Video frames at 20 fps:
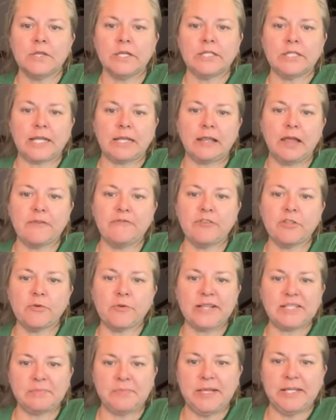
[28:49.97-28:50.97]
The deadline for
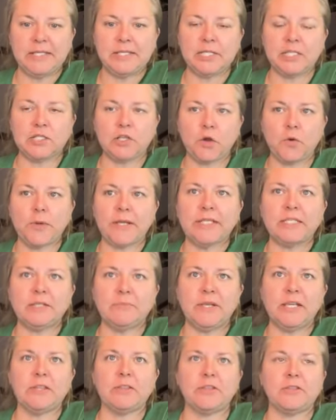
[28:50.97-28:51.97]
the recipes is going
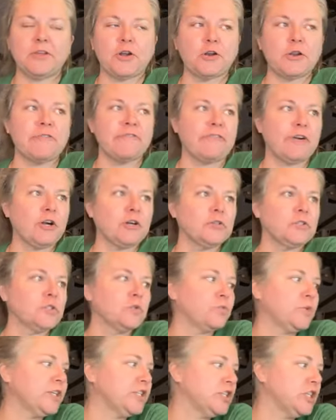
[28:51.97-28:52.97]
to be the
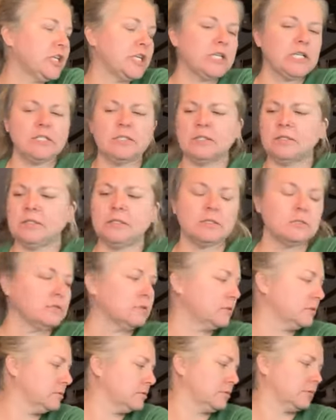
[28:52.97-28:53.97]
31st, which is
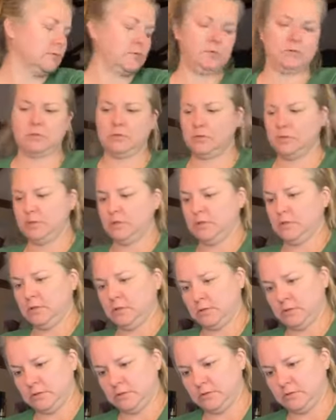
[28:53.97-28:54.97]

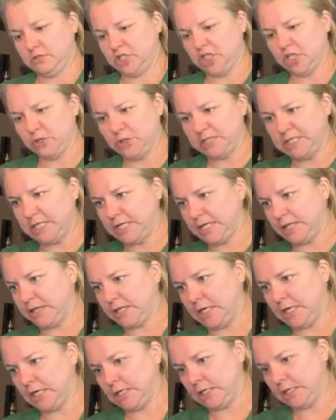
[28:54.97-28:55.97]
Tuesday, I
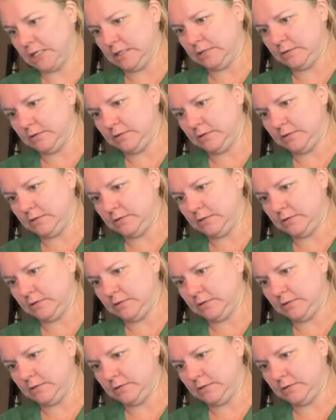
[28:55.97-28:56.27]
think.